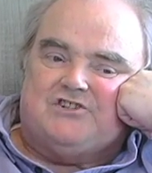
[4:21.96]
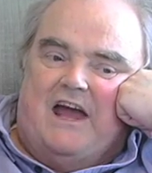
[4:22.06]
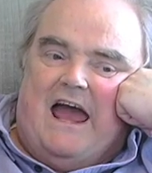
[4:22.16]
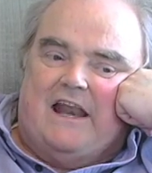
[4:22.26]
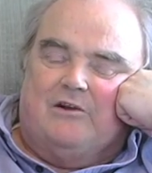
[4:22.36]

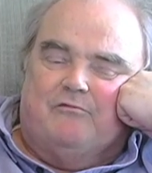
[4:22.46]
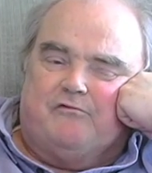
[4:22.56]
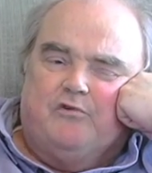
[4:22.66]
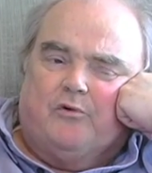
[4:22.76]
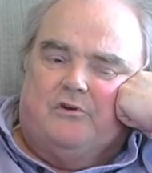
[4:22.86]
a hatter,
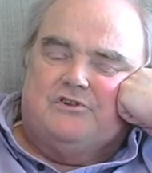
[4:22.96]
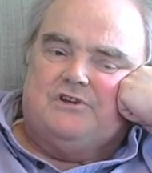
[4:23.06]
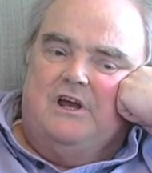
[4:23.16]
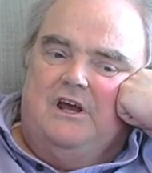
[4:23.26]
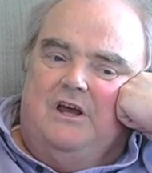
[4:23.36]
furious,
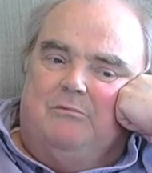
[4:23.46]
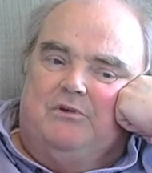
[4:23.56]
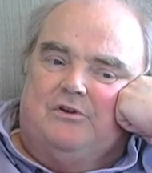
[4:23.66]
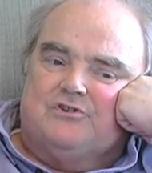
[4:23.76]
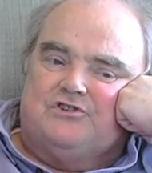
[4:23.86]

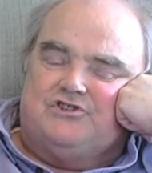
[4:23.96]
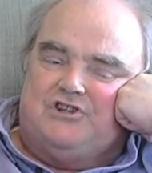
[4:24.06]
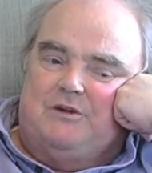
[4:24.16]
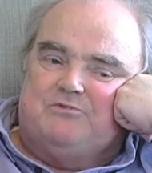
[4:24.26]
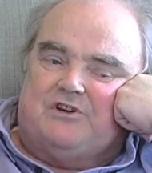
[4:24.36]
because it
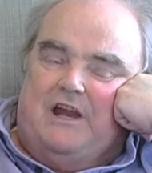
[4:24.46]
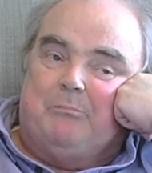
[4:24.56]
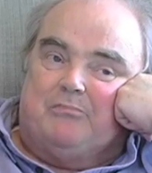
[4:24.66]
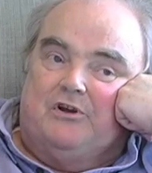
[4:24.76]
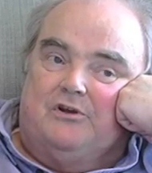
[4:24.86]
seems, and
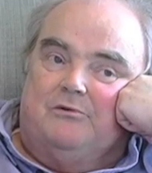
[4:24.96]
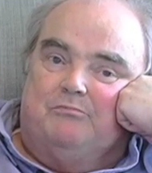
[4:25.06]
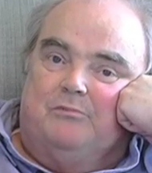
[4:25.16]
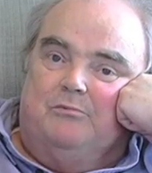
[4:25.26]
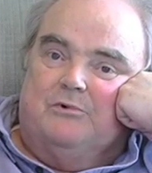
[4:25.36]
I'm pretty
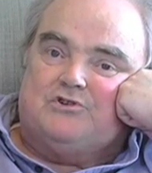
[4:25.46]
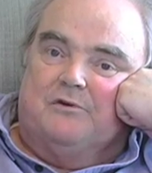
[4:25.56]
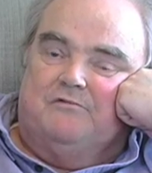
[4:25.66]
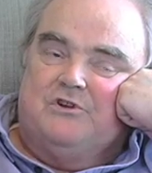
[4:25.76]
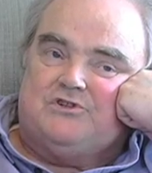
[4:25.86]
much
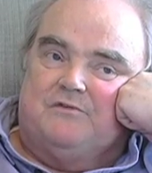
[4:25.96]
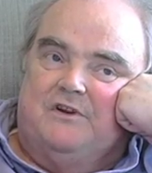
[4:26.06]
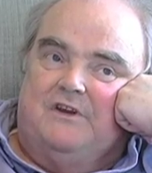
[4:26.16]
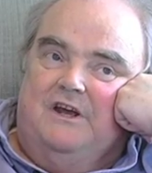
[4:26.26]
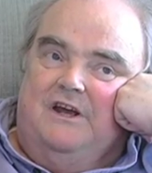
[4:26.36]
convinced of
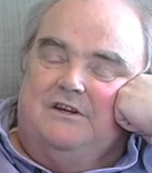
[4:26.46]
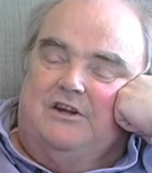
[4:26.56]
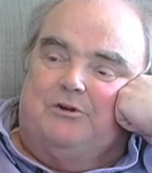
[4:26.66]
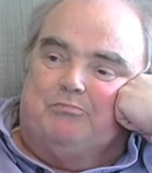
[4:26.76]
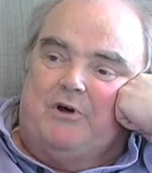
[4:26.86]
it,
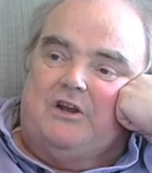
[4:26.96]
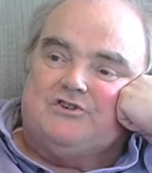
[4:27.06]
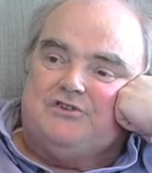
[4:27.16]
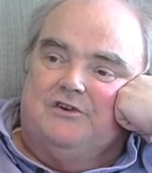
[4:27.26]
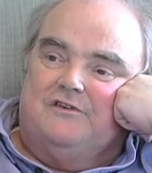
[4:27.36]
that the
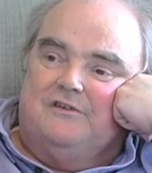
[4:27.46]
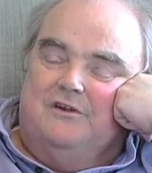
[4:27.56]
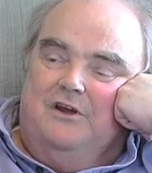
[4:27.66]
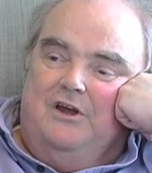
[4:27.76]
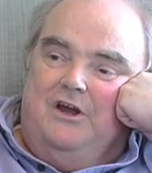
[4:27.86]
Protestant
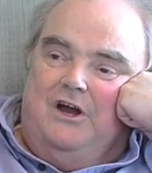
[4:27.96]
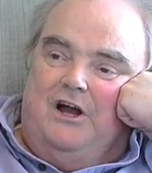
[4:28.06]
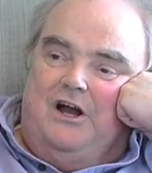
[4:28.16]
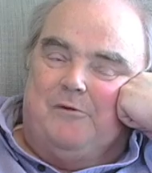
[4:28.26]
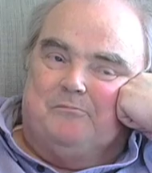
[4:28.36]

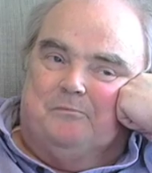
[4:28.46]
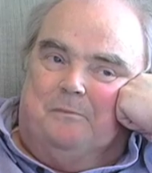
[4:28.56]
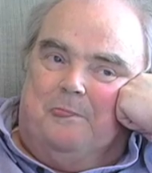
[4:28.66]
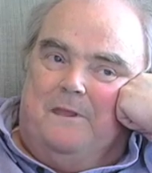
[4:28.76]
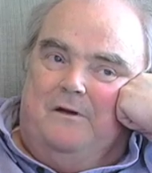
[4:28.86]

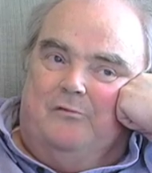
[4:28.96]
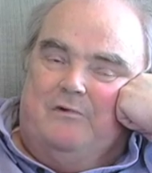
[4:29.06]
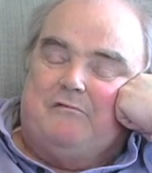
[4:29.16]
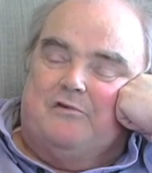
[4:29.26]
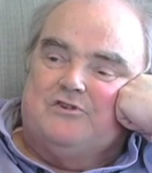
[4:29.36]

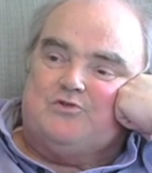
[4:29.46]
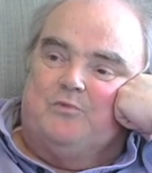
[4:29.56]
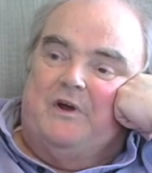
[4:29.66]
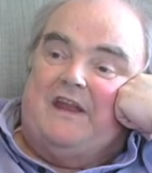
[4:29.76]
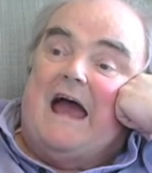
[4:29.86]
reverends
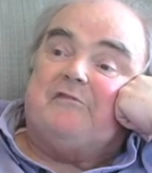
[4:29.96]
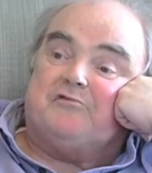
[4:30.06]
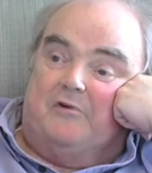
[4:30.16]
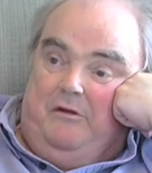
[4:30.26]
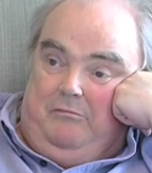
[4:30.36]
went
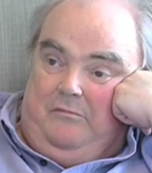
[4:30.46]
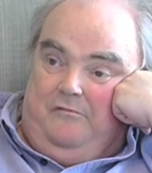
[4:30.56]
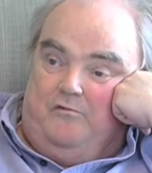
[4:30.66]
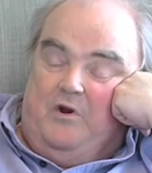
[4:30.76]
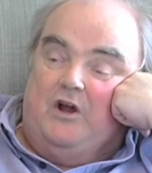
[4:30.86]
after him
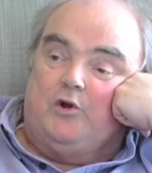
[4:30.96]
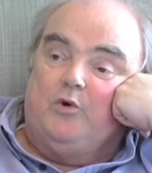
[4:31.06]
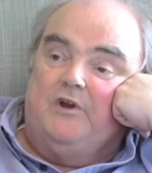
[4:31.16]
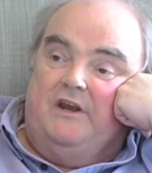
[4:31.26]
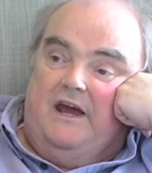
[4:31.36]
for
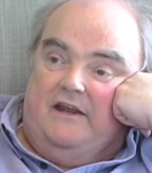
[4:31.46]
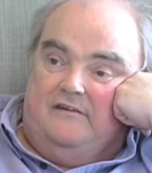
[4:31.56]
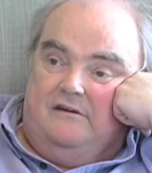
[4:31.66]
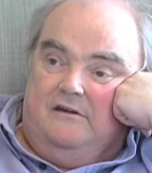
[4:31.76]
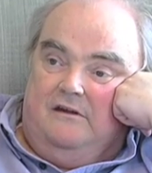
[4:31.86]
including that,